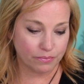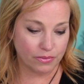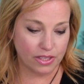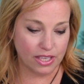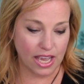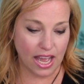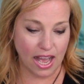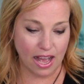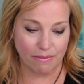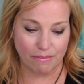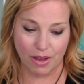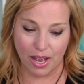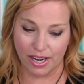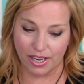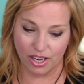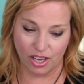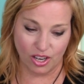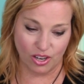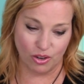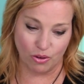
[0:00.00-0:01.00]
Yeah, I
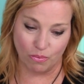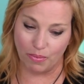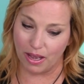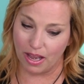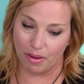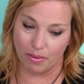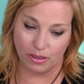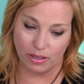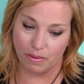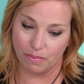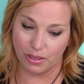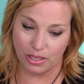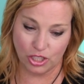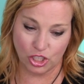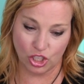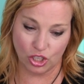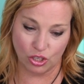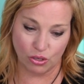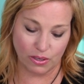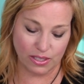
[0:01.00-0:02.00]
know. Pamela, me
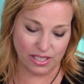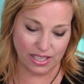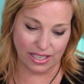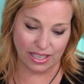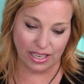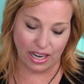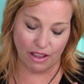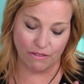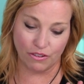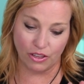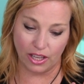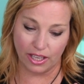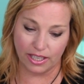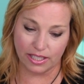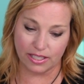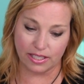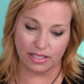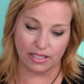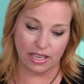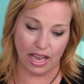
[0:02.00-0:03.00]
too. It's like I feel like
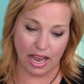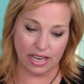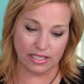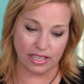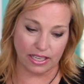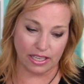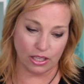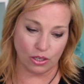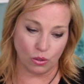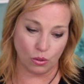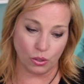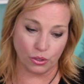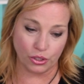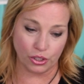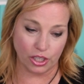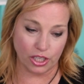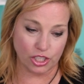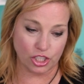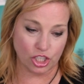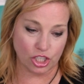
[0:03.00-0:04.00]
it's as I get older,
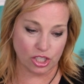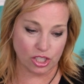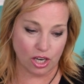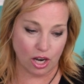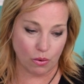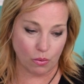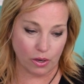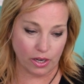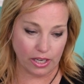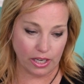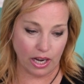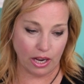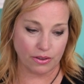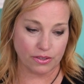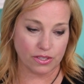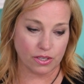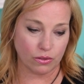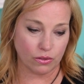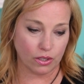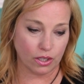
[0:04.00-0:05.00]
it's just not working out
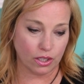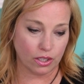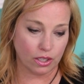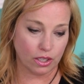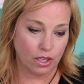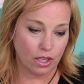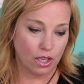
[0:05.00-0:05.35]
so good.